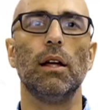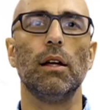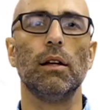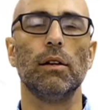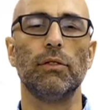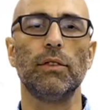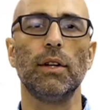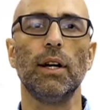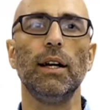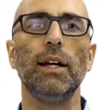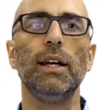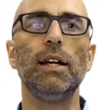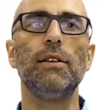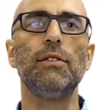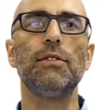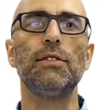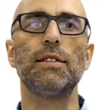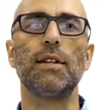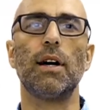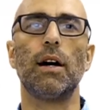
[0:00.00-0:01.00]
If the
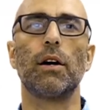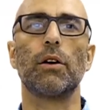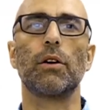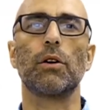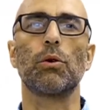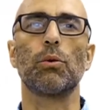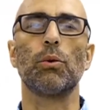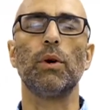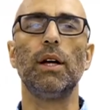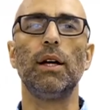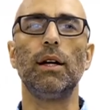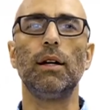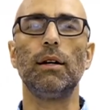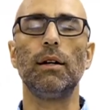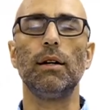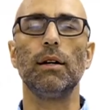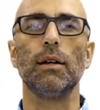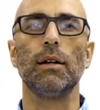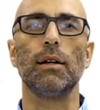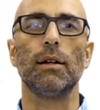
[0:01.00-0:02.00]
leaves are green,
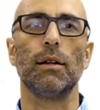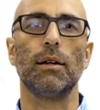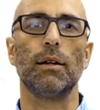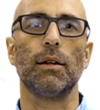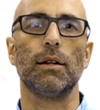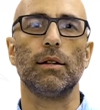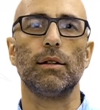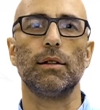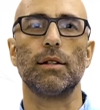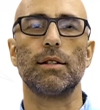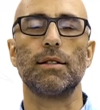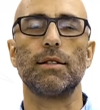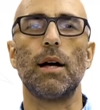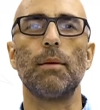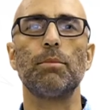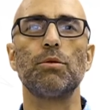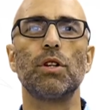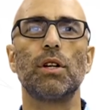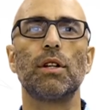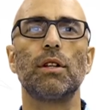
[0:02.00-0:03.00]
the
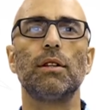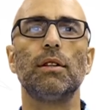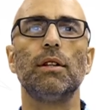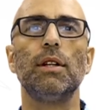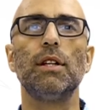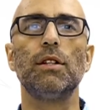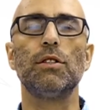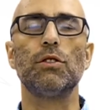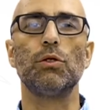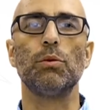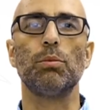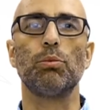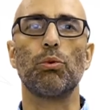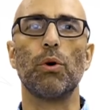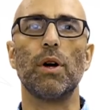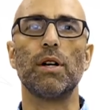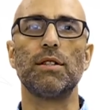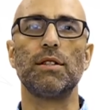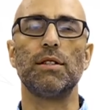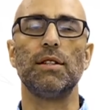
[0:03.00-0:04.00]
subject needs to
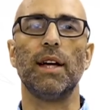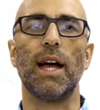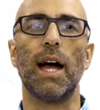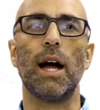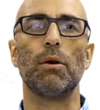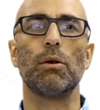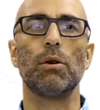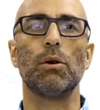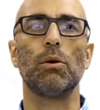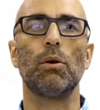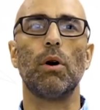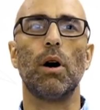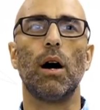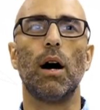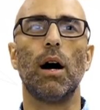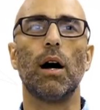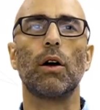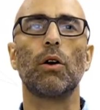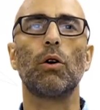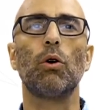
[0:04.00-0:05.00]
press the arrow
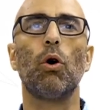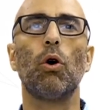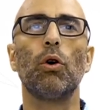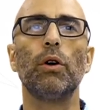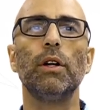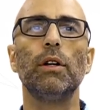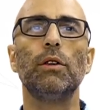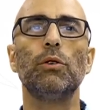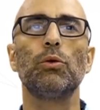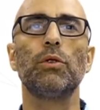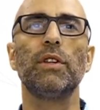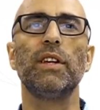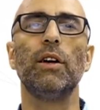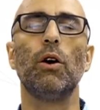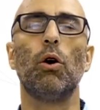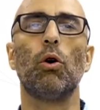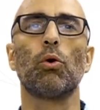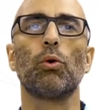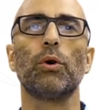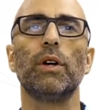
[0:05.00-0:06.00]
according to the
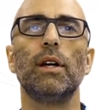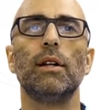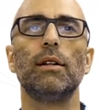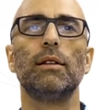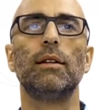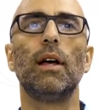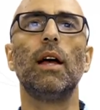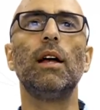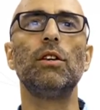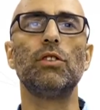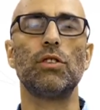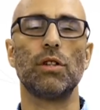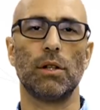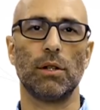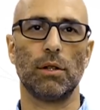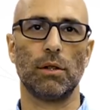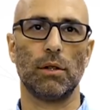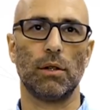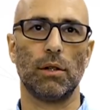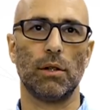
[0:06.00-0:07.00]

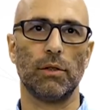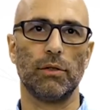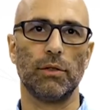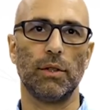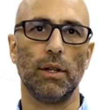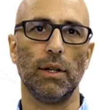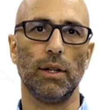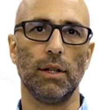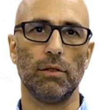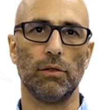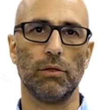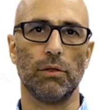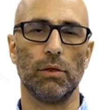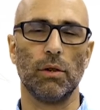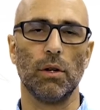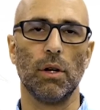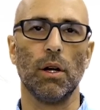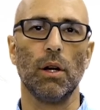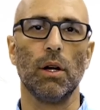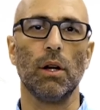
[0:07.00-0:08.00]
orientation of the leaf.
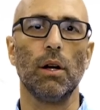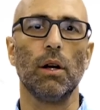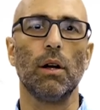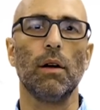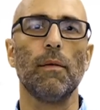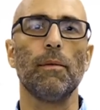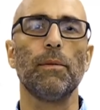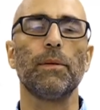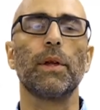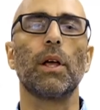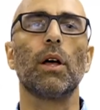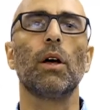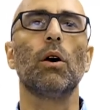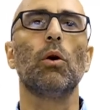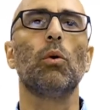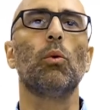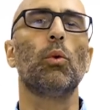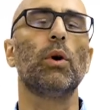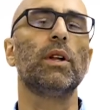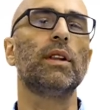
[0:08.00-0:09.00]

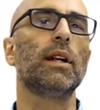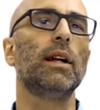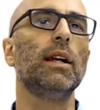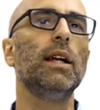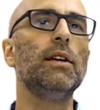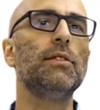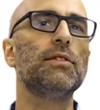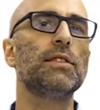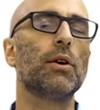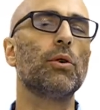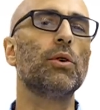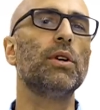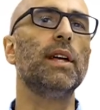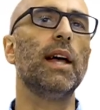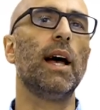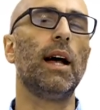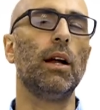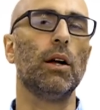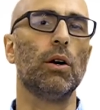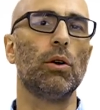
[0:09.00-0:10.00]
When the leaves are
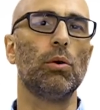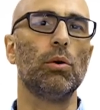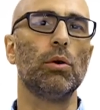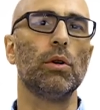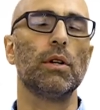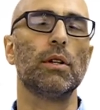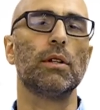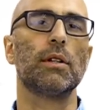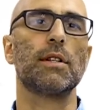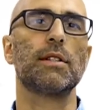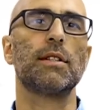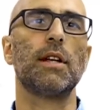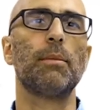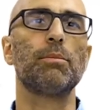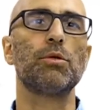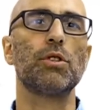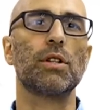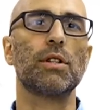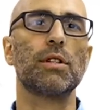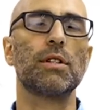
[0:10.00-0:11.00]
yellow, the
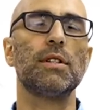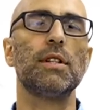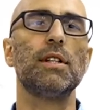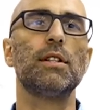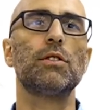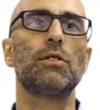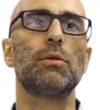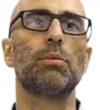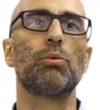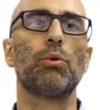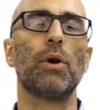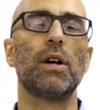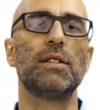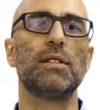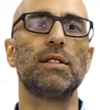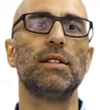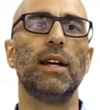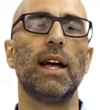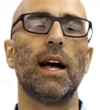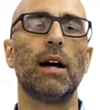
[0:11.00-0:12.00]
subject needs to press
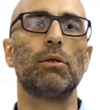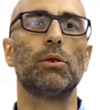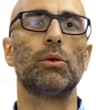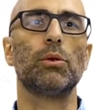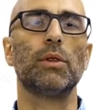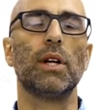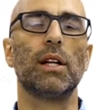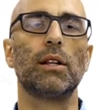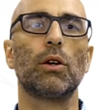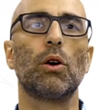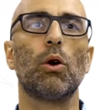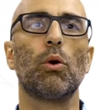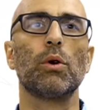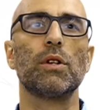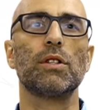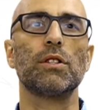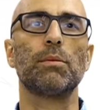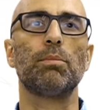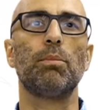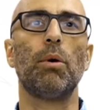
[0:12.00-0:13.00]
the arrow that
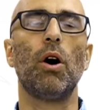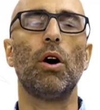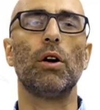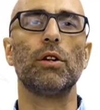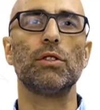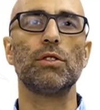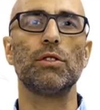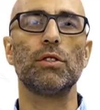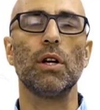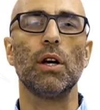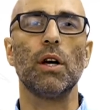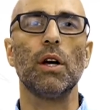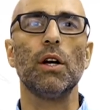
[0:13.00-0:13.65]
corresponds